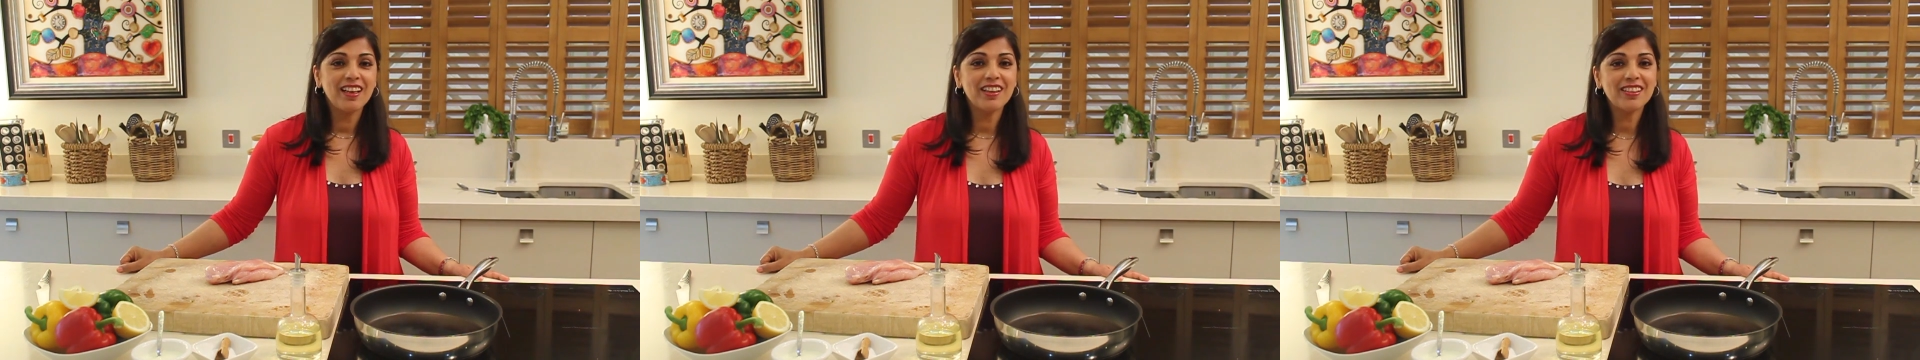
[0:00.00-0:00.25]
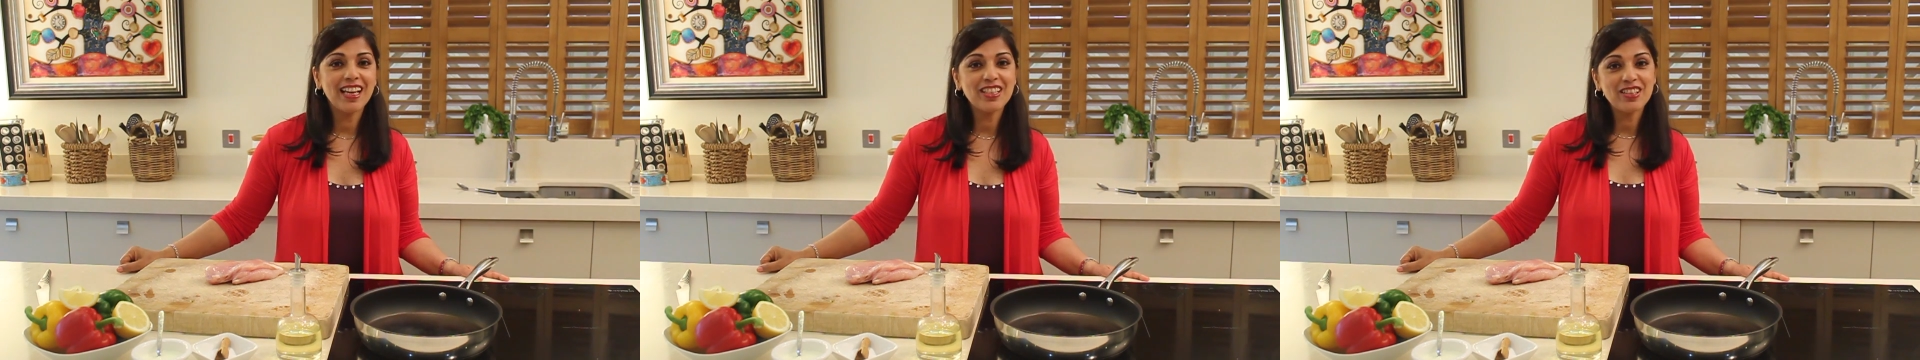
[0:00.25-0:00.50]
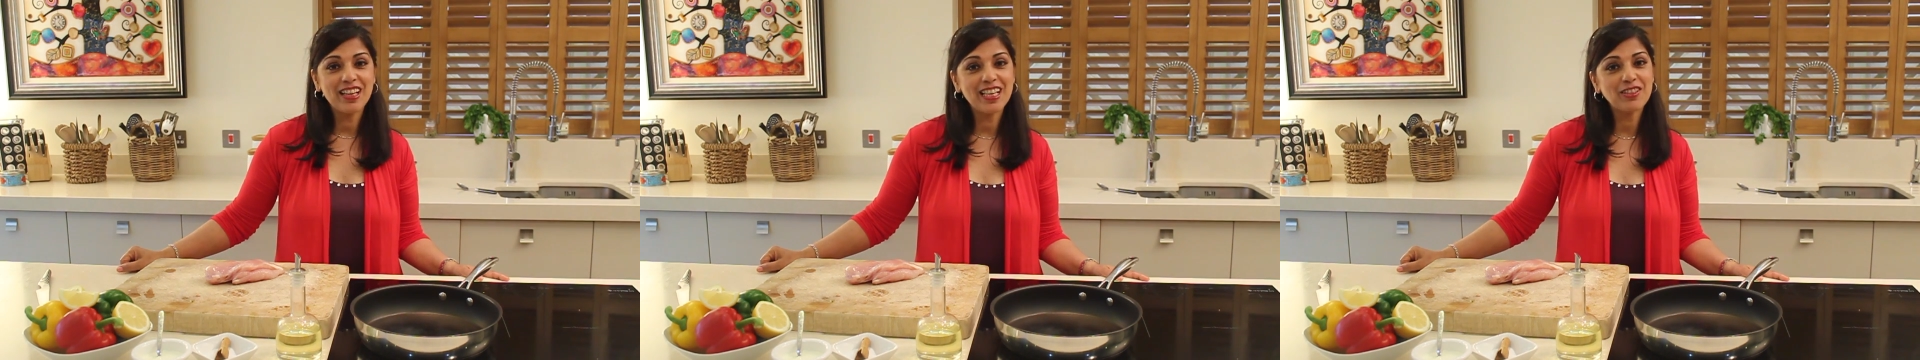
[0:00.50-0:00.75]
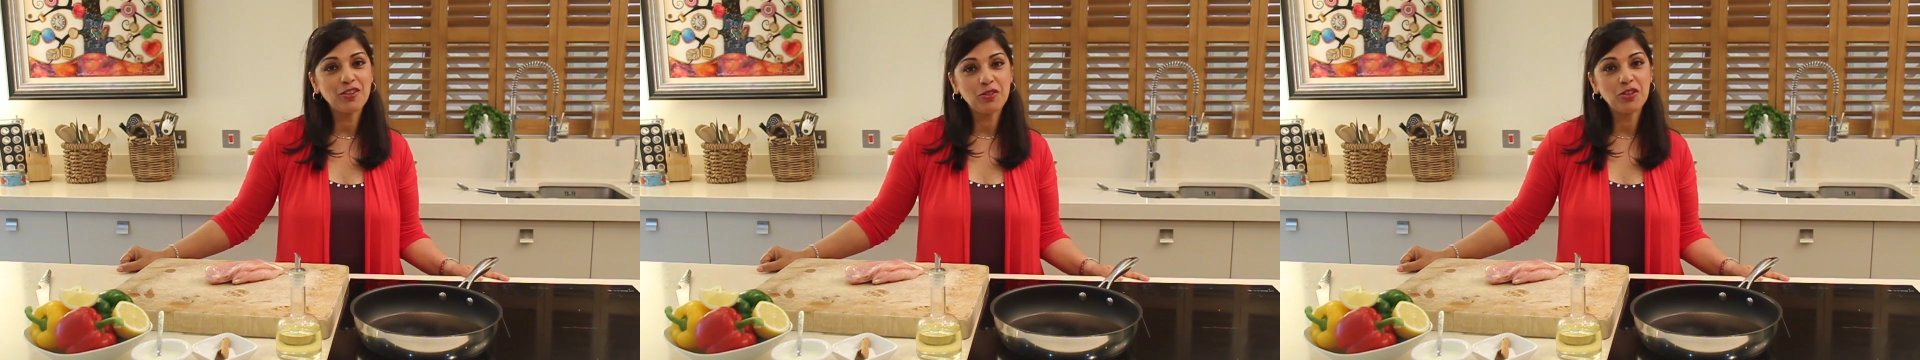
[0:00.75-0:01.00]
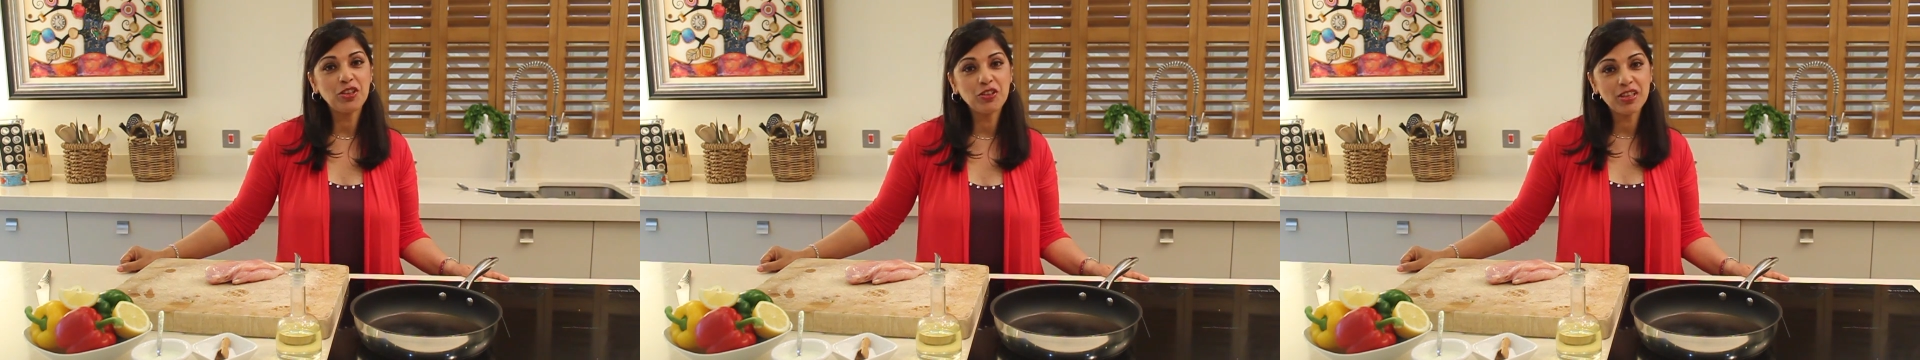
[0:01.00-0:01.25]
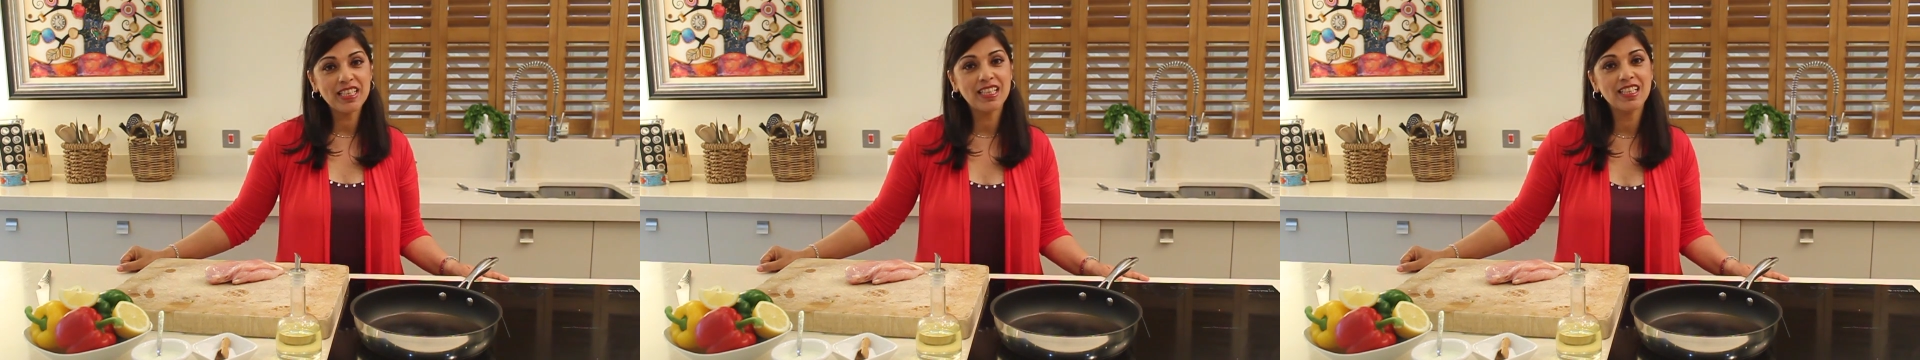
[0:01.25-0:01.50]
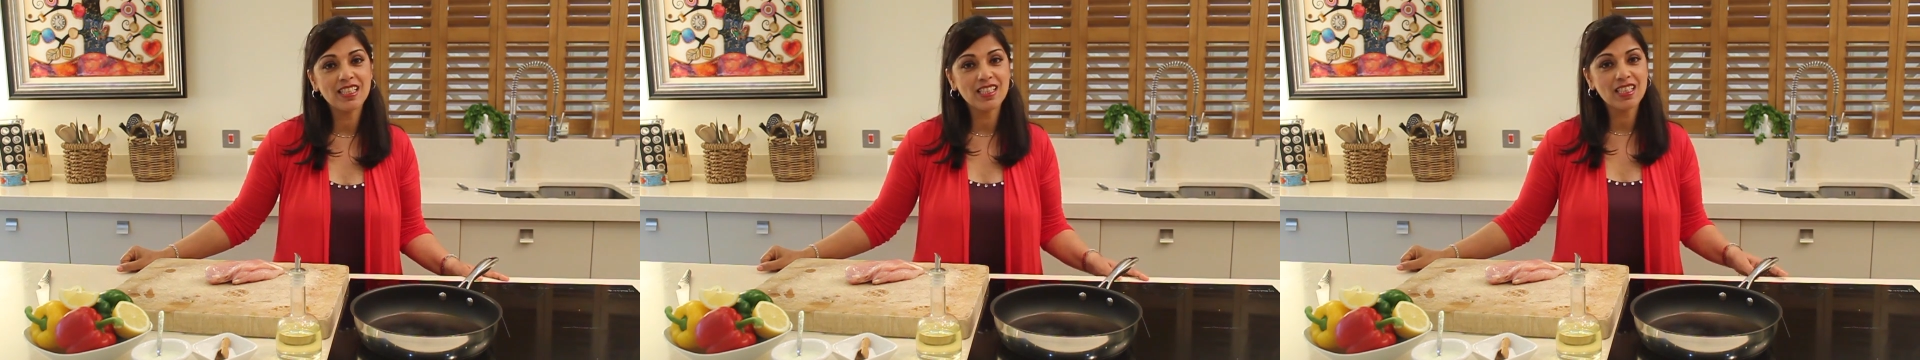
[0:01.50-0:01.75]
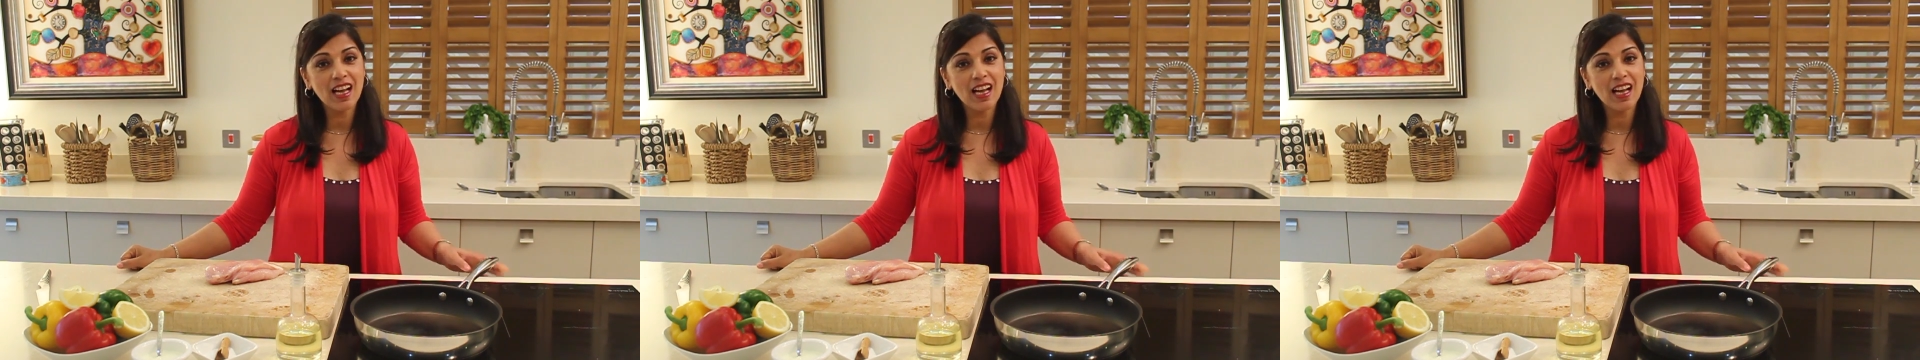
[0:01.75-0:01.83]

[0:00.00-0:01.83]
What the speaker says: Okay, so let's go to the ingredients.